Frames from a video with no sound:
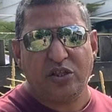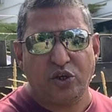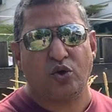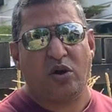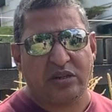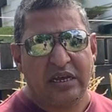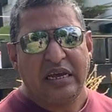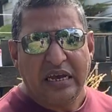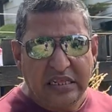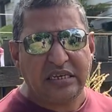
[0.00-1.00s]
the salt,
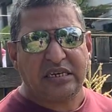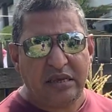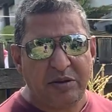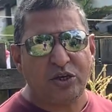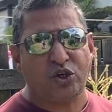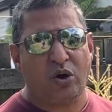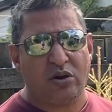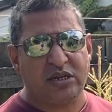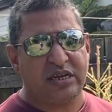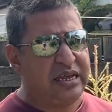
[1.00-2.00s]
in the steaming salt.